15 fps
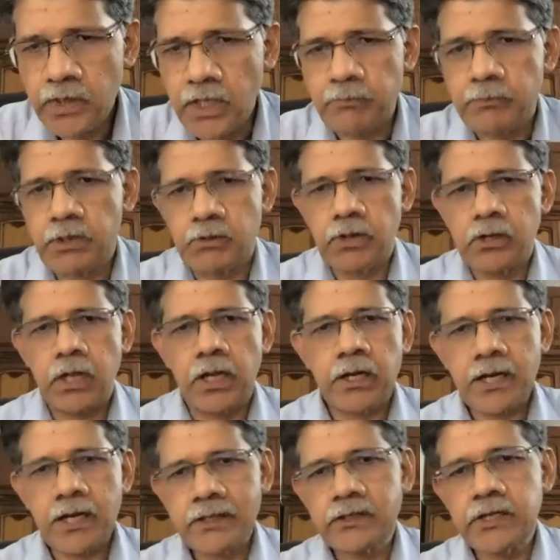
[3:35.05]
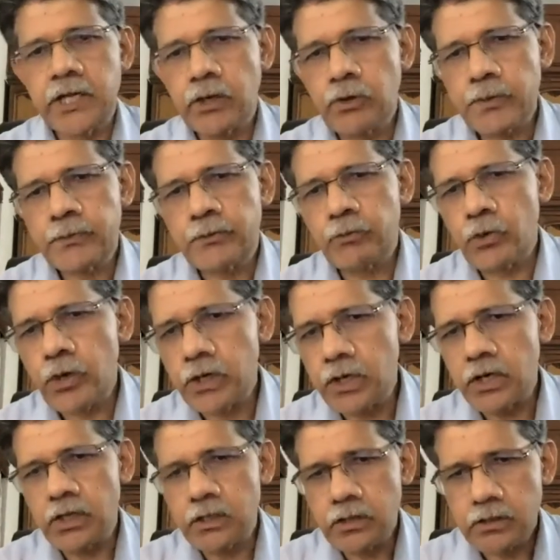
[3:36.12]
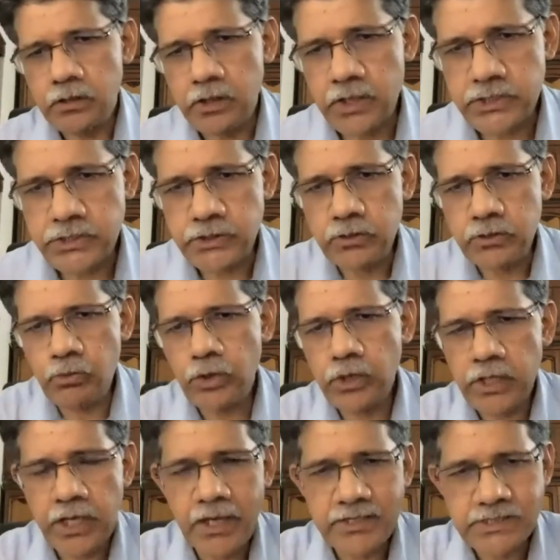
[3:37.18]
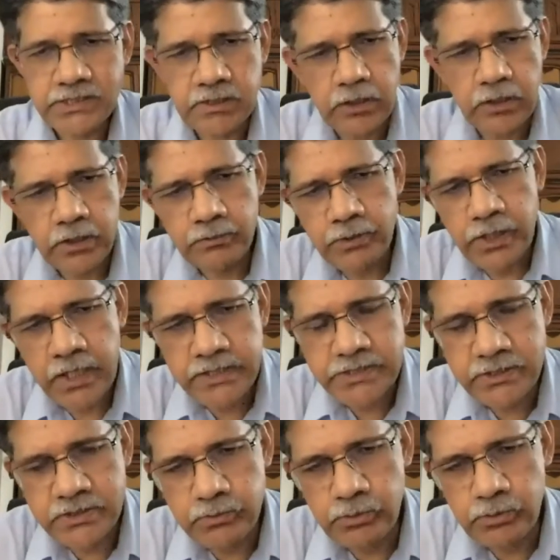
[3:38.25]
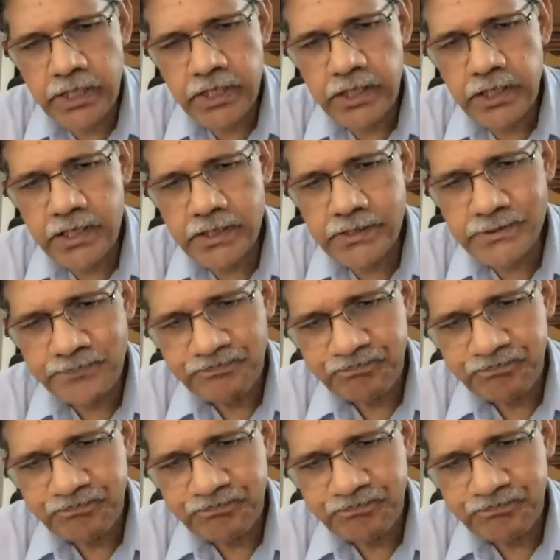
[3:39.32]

I mean, unlike the developed world, the rest of the world has a lot of inaccessible areas